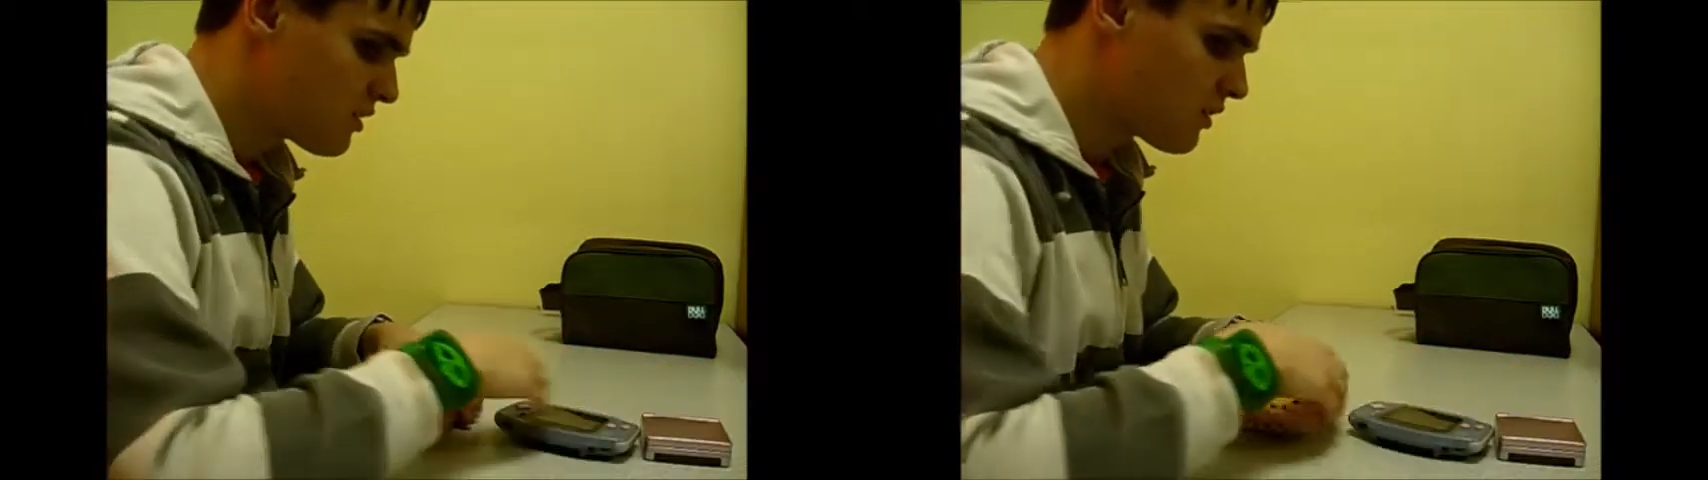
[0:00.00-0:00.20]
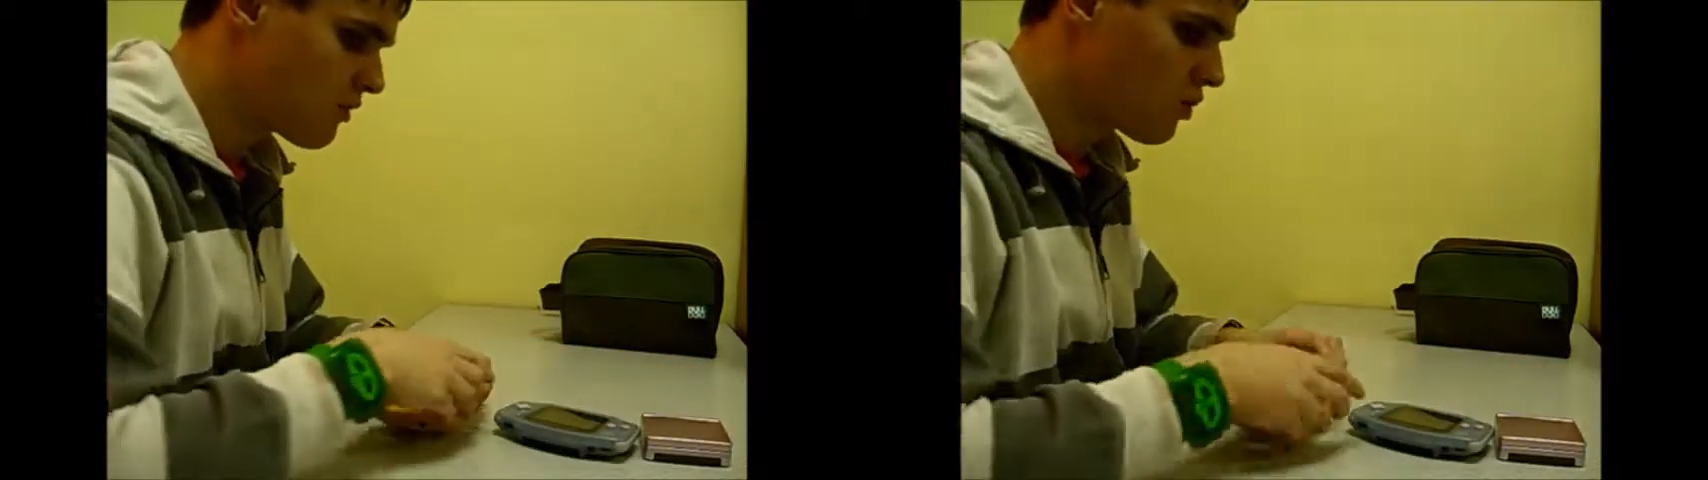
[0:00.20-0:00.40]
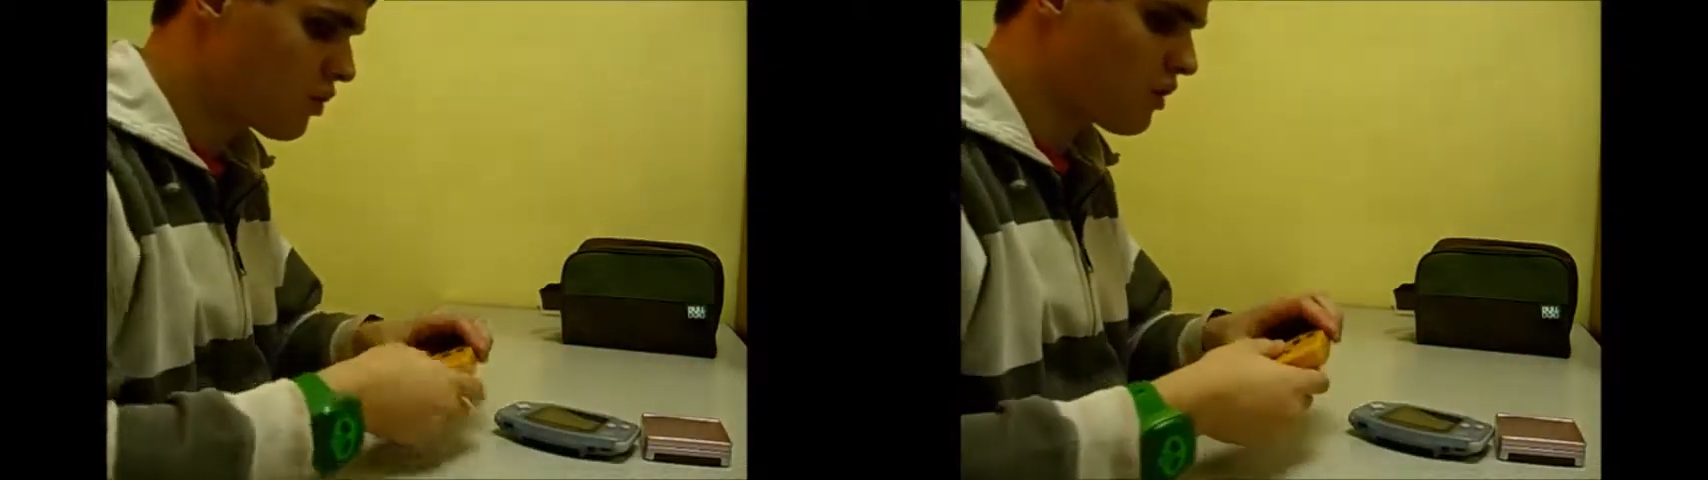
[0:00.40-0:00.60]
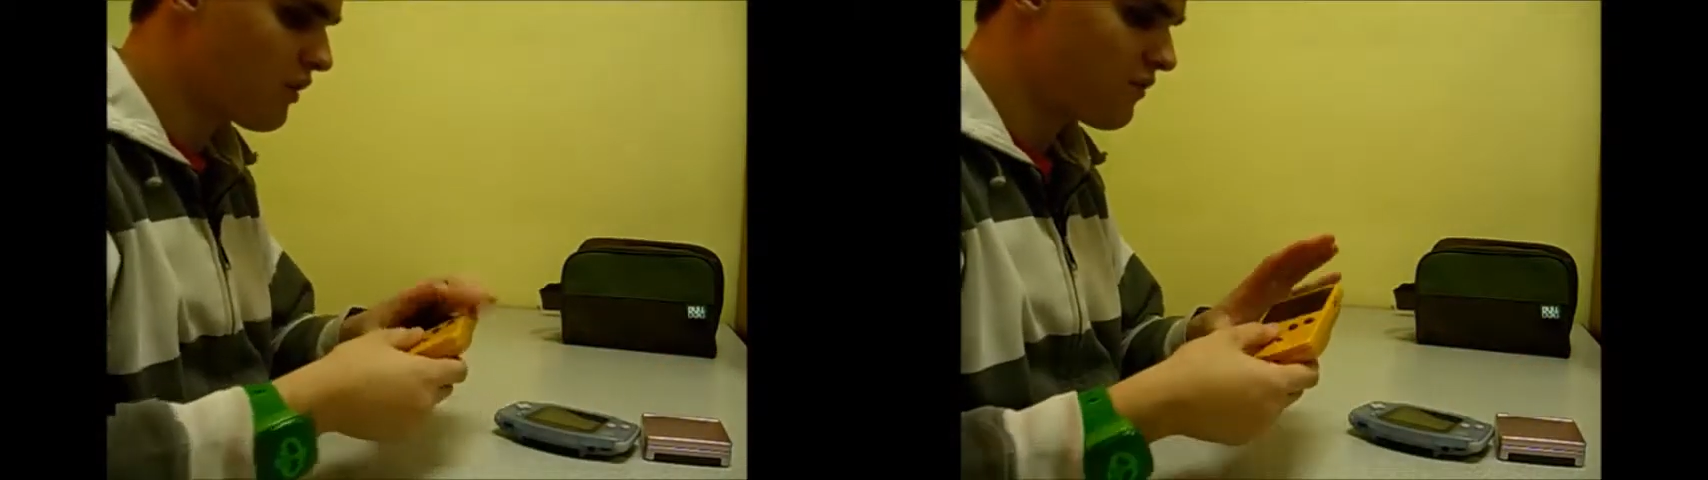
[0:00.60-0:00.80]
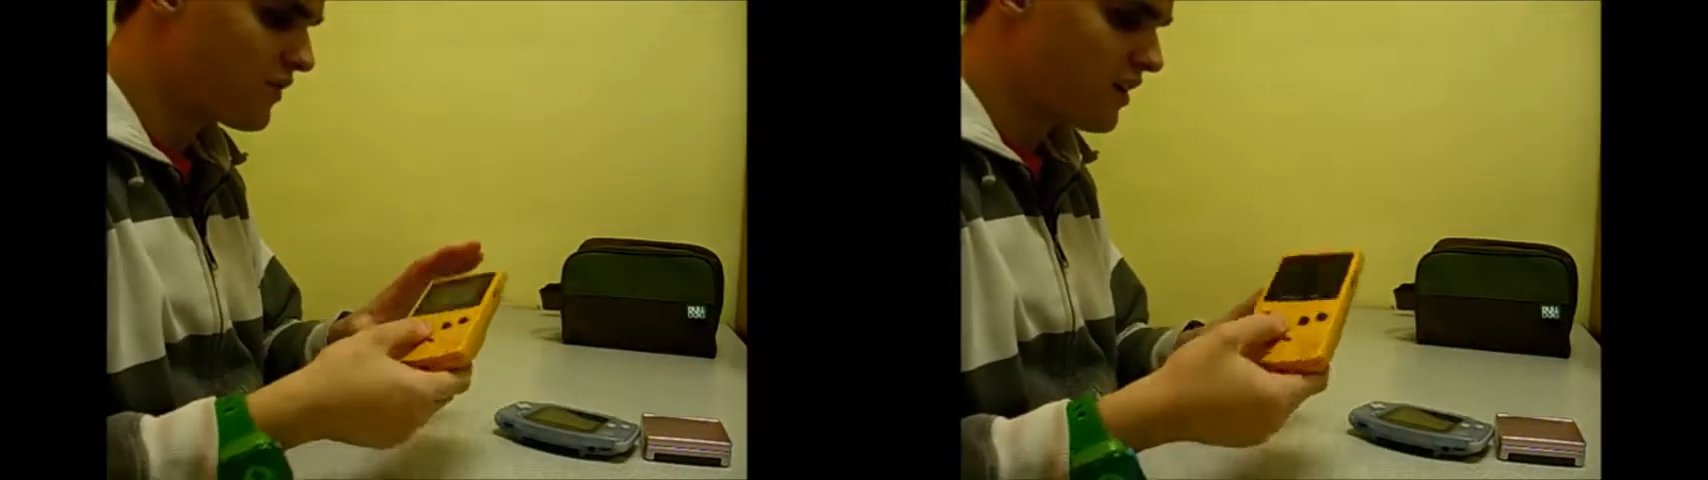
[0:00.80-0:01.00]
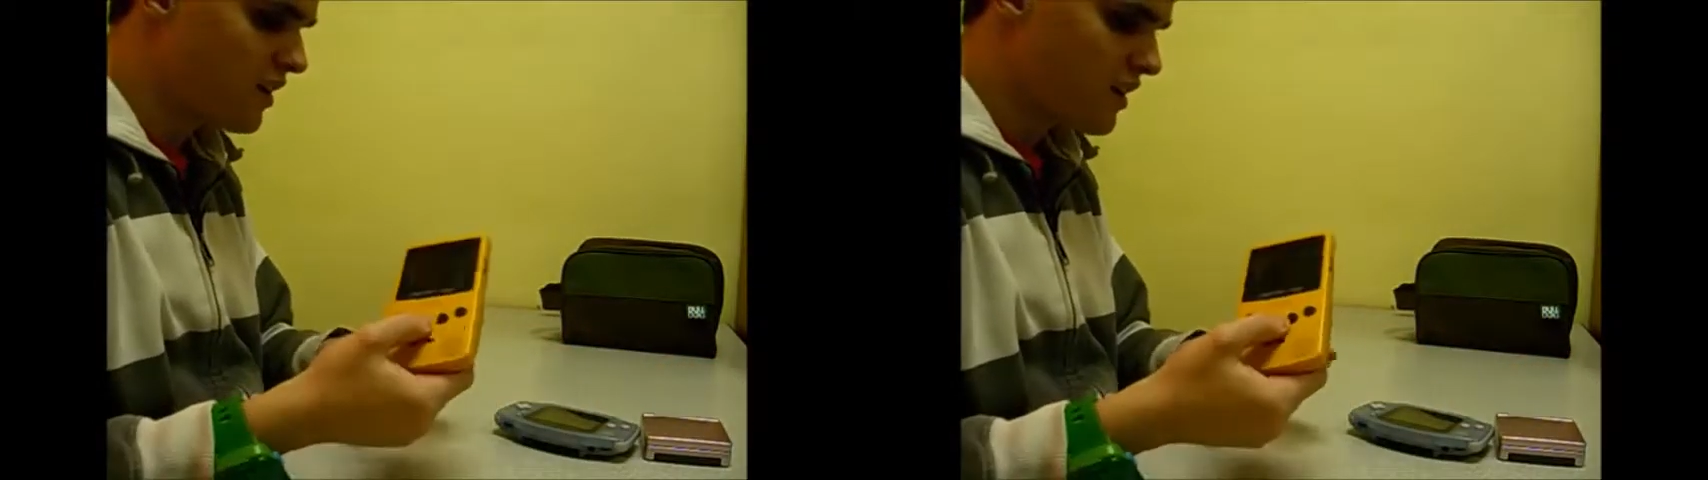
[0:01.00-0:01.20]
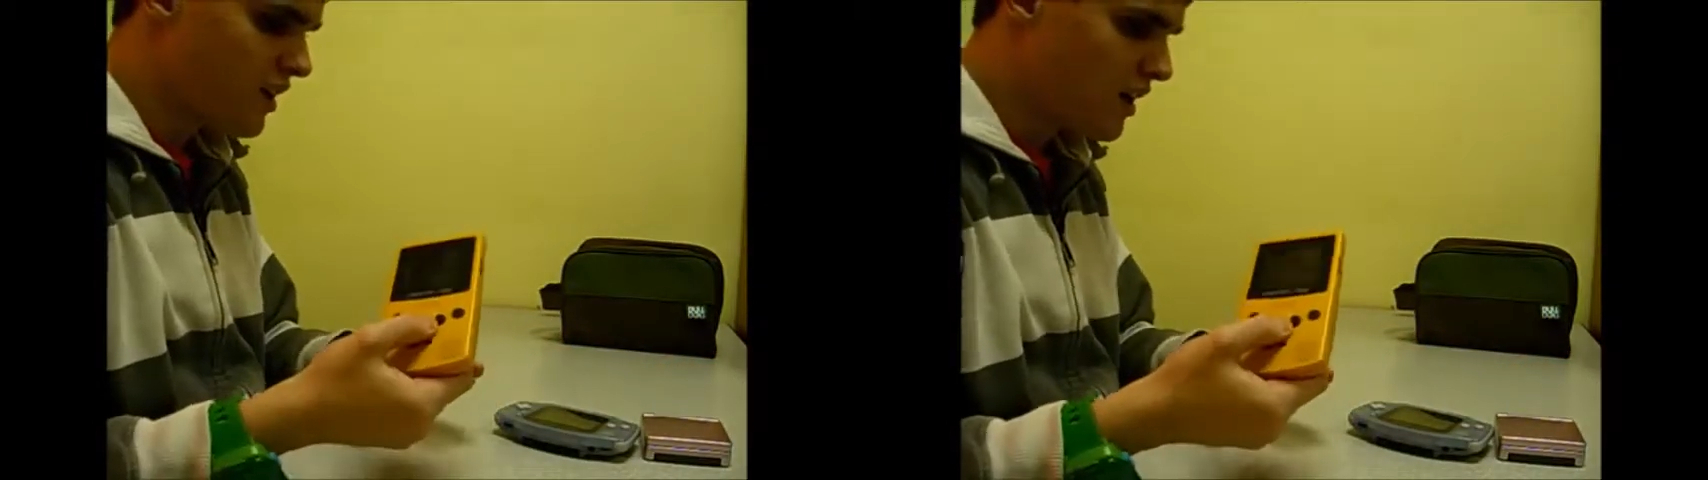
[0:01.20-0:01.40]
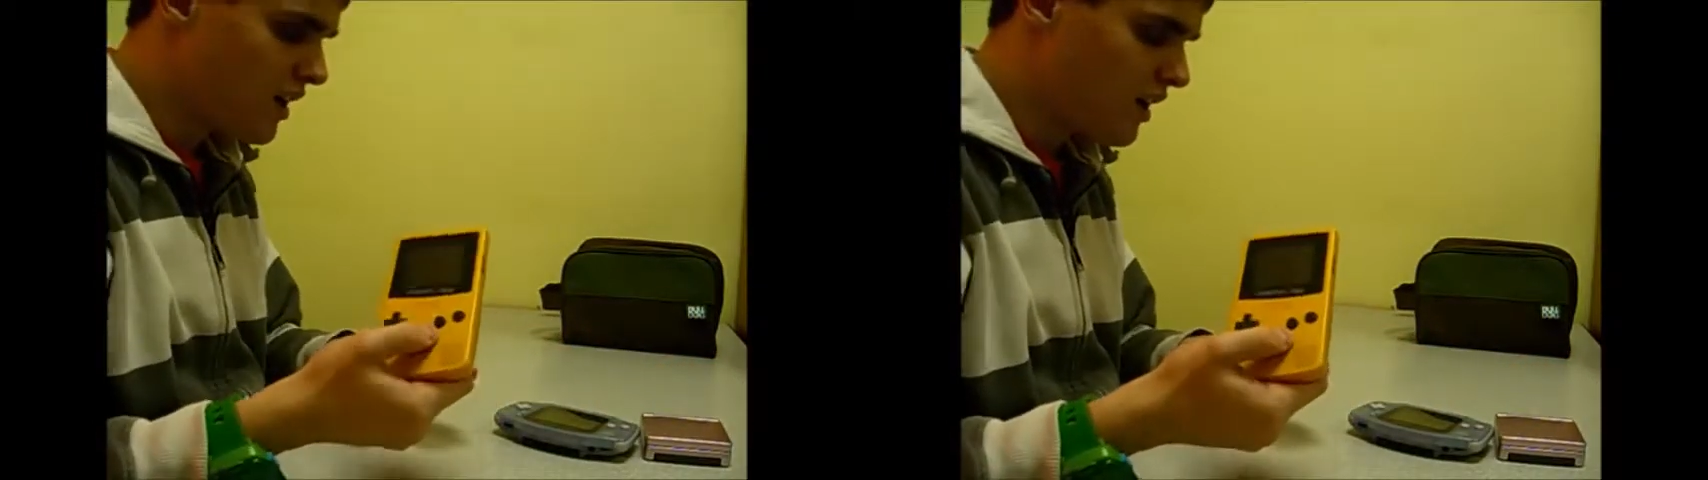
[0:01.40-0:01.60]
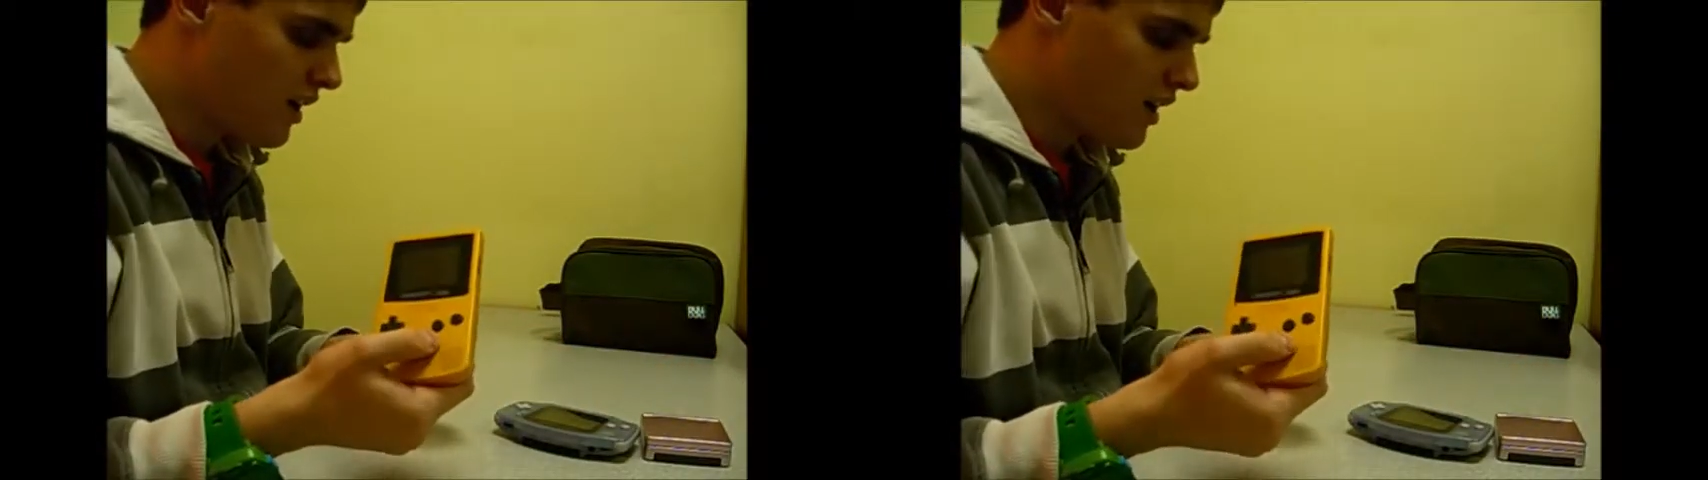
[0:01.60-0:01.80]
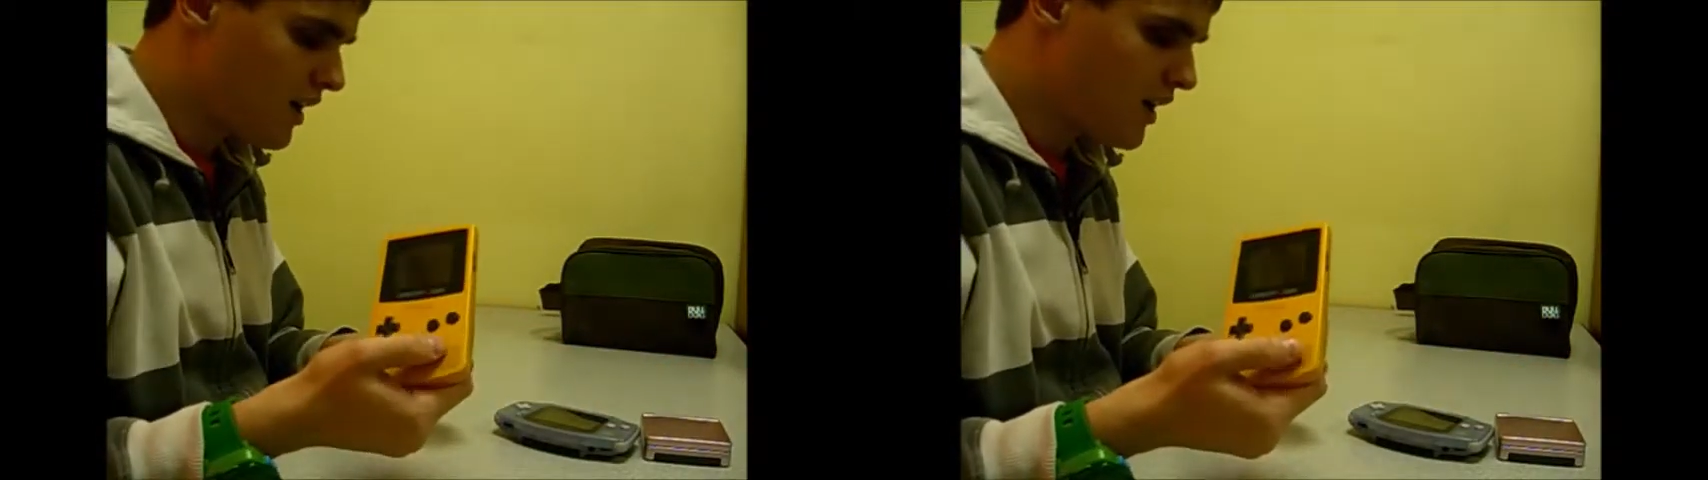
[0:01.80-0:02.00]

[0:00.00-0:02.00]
I've got a